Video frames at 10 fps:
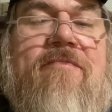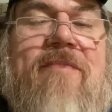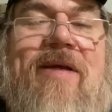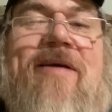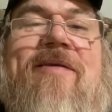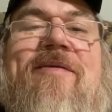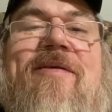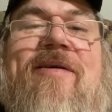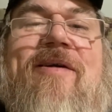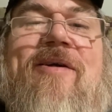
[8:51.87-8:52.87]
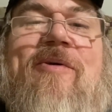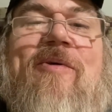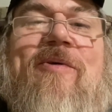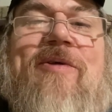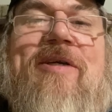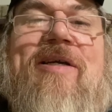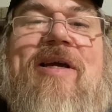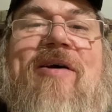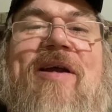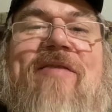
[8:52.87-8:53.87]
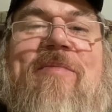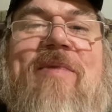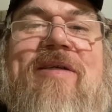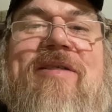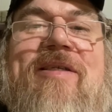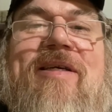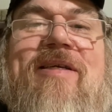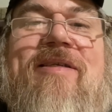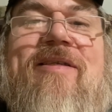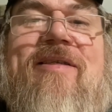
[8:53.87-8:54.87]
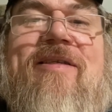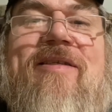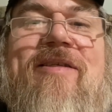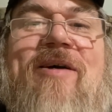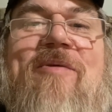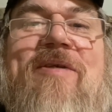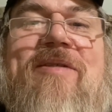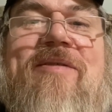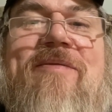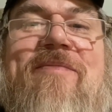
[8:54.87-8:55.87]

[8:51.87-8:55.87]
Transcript: yeah, I'm going to tell y'all have a blessed day. And as always,